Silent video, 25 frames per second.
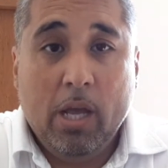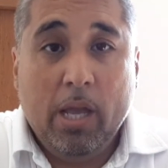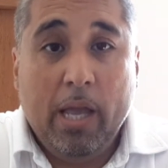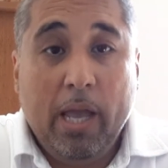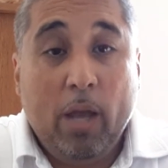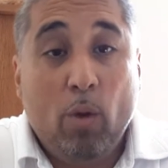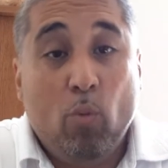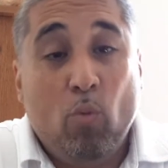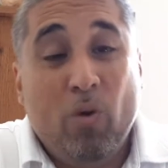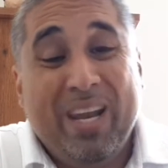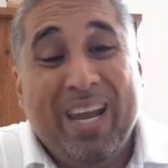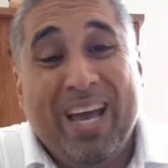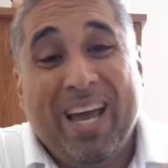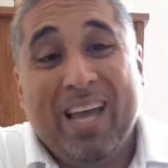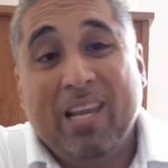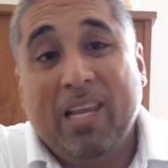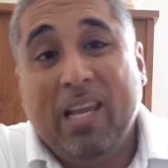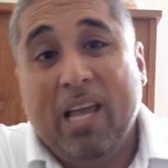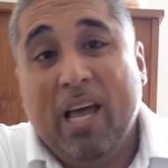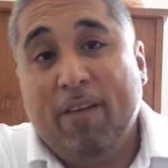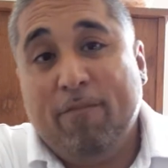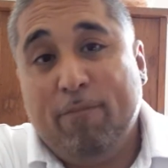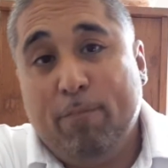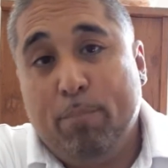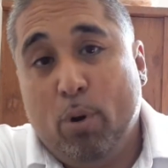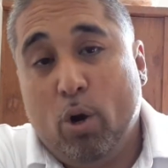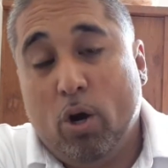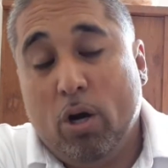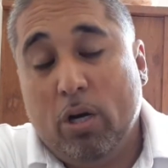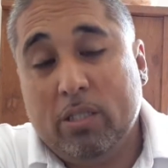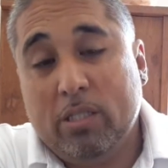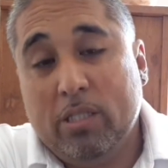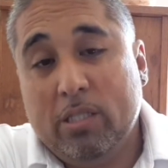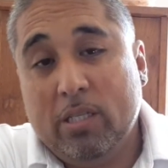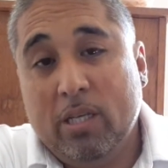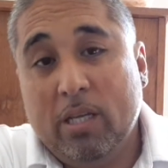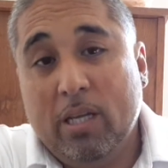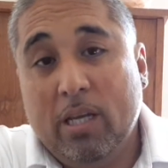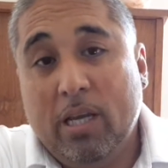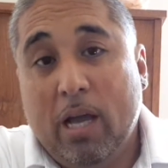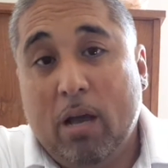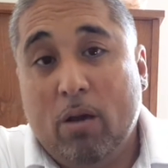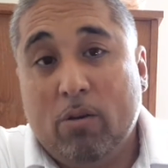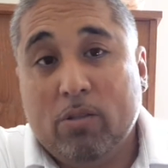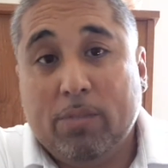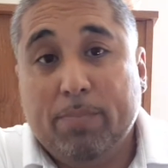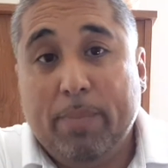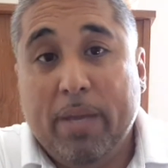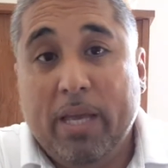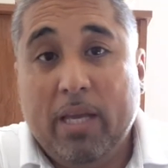And when I left bartending, I
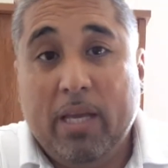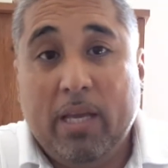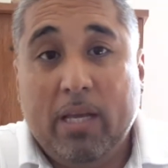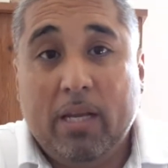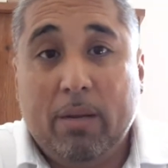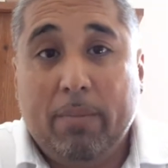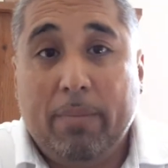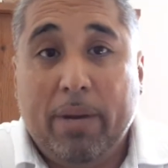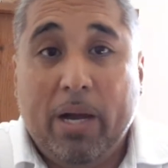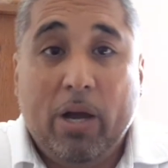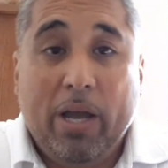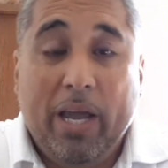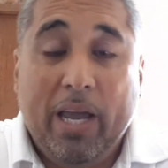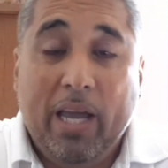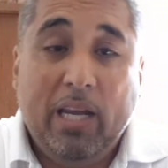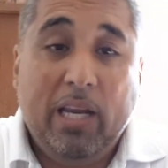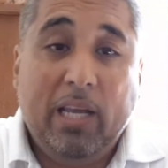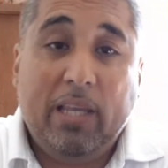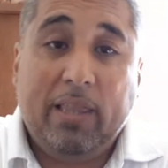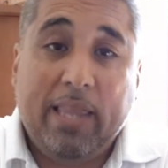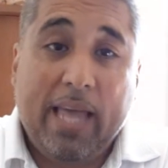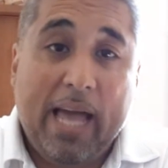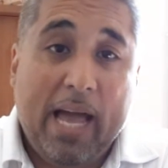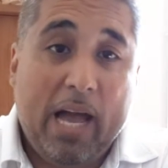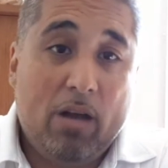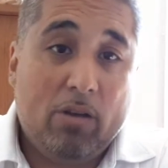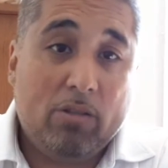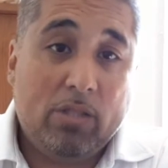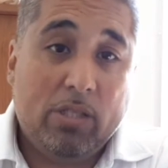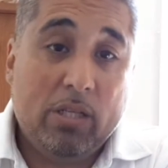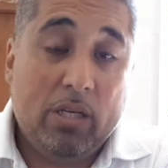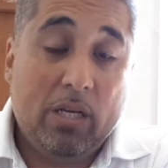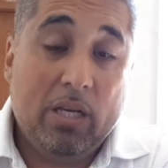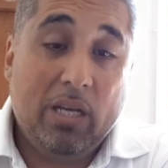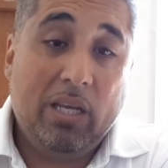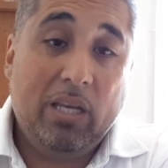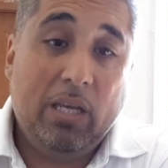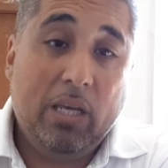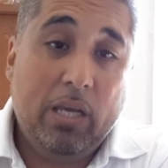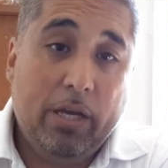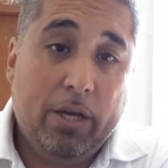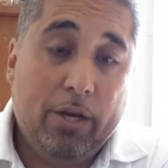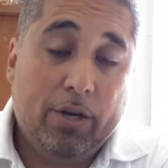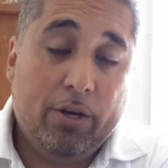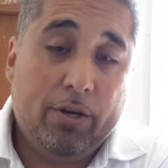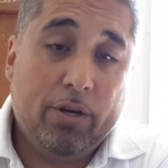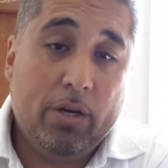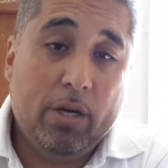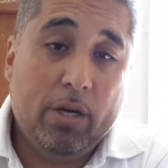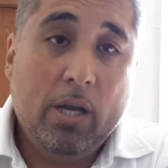was making about $80,000 a
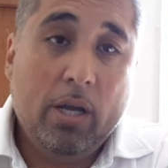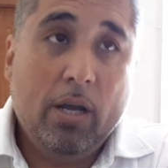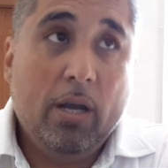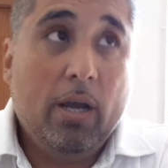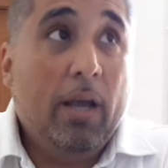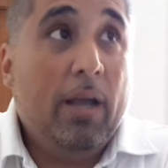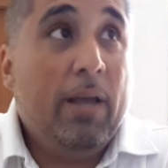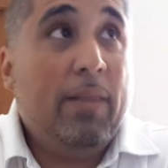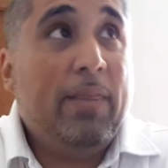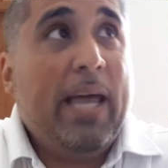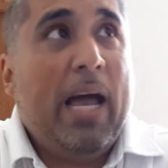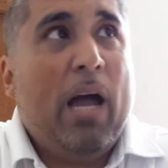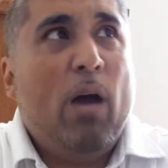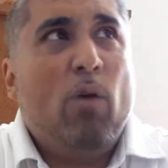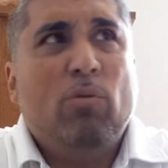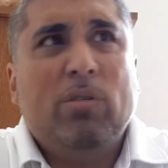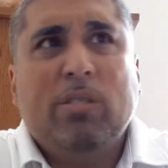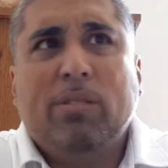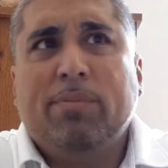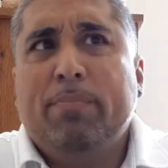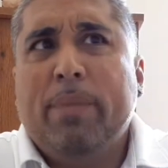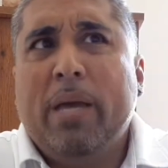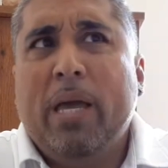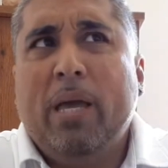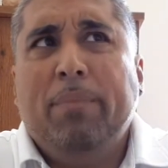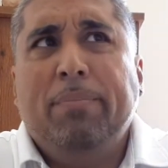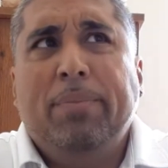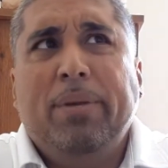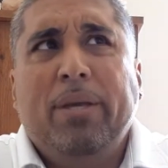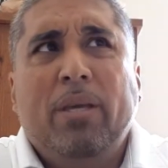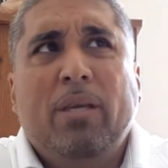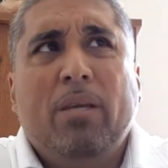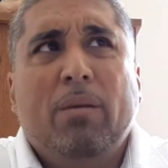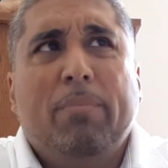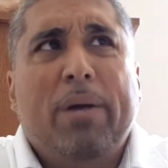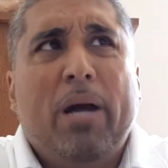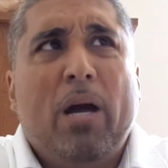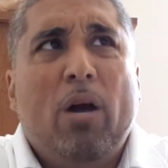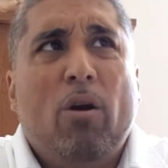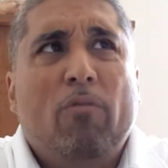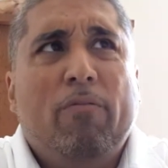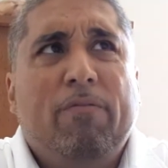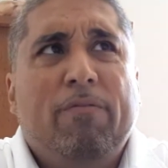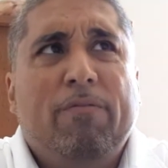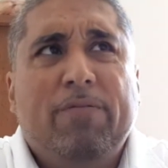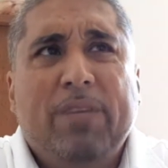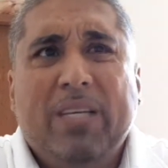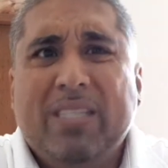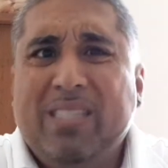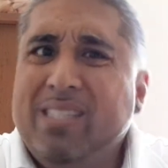year. And that was maybe about
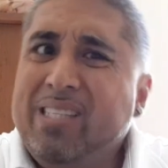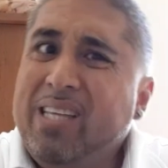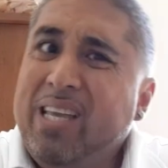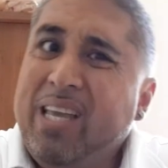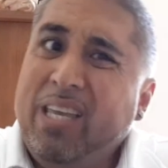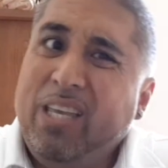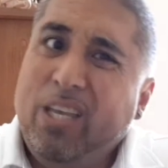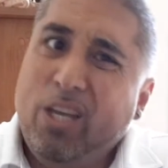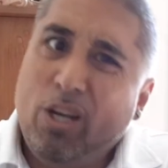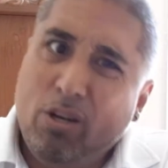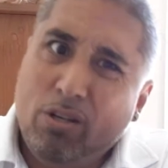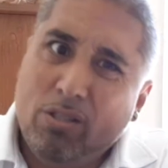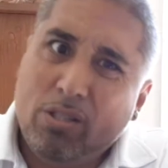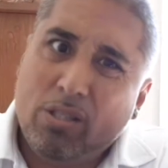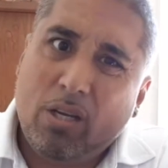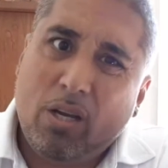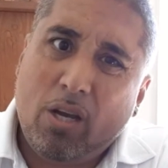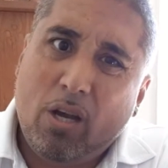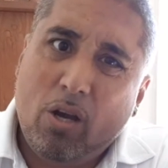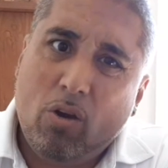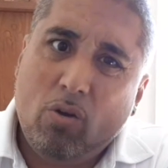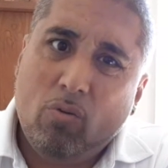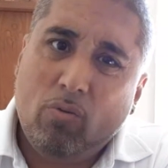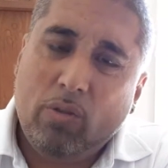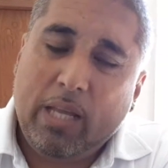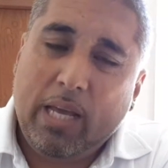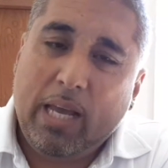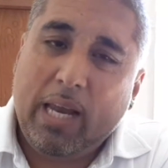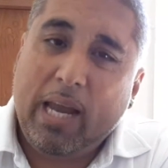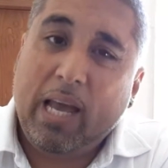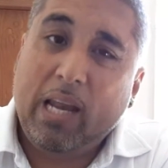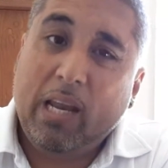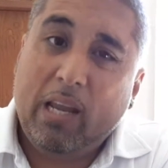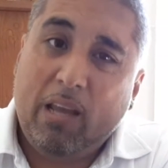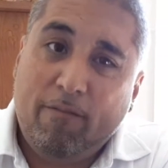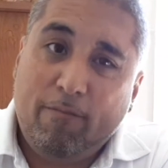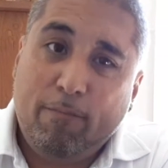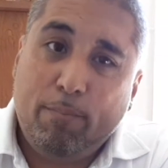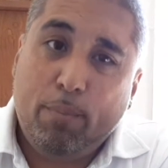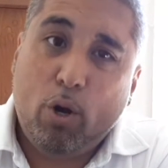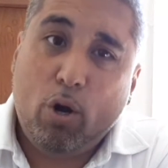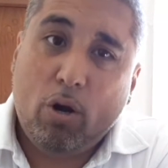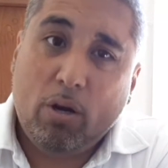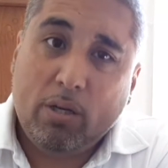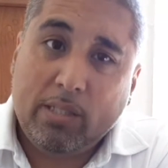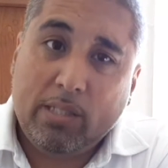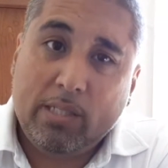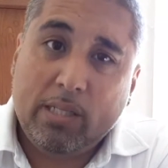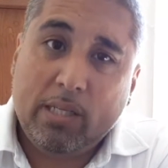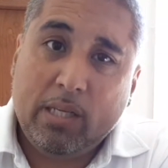15 years ago that I left
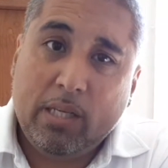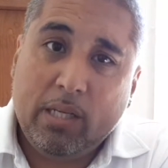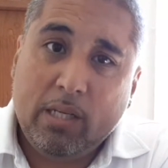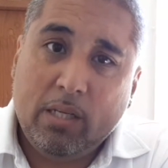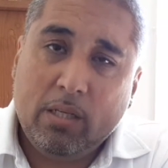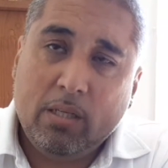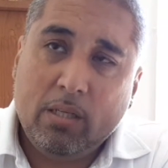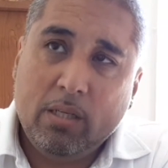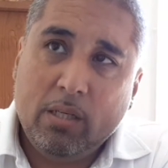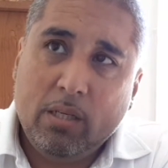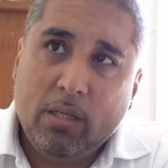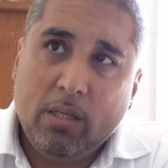bartending.